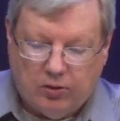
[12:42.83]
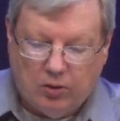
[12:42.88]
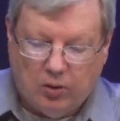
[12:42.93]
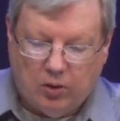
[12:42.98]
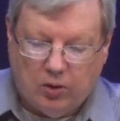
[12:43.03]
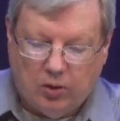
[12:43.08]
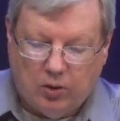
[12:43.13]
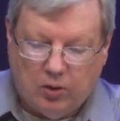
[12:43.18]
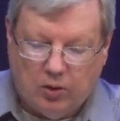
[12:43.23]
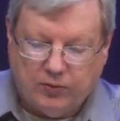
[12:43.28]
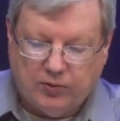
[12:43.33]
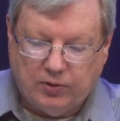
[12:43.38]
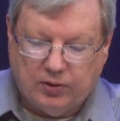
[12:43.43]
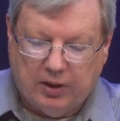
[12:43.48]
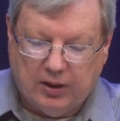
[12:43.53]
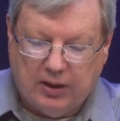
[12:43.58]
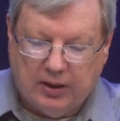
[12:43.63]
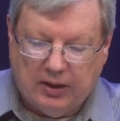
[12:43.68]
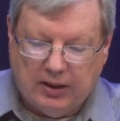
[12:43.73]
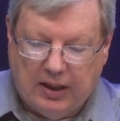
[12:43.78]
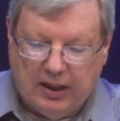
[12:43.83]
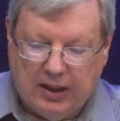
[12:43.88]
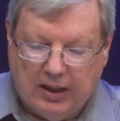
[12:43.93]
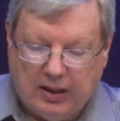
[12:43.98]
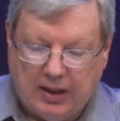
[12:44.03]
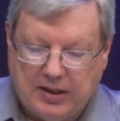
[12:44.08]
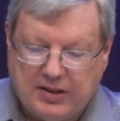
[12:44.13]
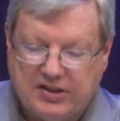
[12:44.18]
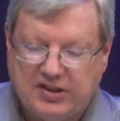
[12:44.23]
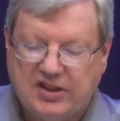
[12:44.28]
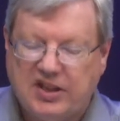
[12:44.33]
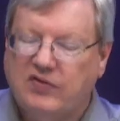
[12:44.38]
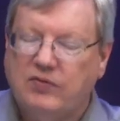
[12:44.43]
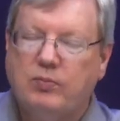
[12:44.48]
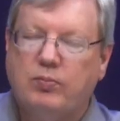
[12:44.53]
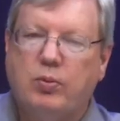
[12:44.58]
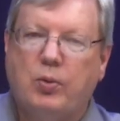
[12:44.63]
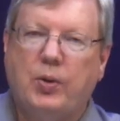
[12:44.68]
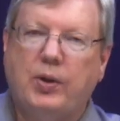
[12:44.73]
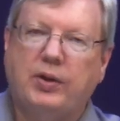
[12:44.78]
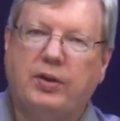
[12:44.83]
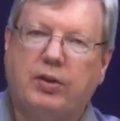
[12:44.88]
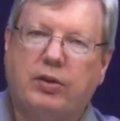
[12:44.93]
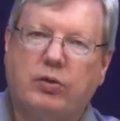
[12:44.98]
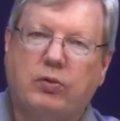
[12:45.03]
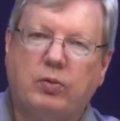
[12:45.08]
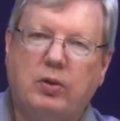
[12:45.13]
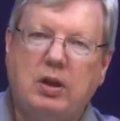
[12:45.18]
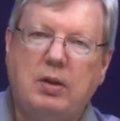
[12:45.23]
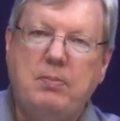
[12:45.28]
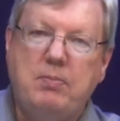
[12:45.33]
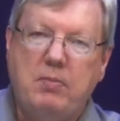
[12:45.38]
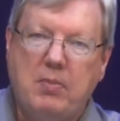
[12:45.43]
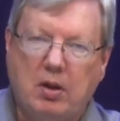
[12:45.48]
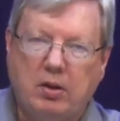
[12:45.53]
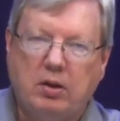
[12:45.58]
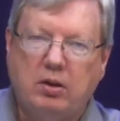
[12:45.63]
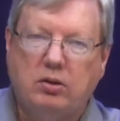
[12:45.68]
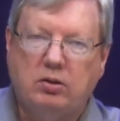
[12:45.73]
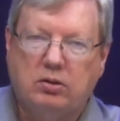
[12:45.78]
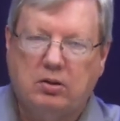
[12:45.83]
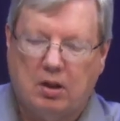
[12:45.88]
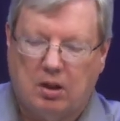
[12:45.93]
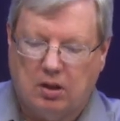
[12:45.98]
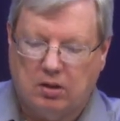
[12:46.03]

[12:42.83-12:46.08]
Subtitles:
So if you're looking at a $7.3 million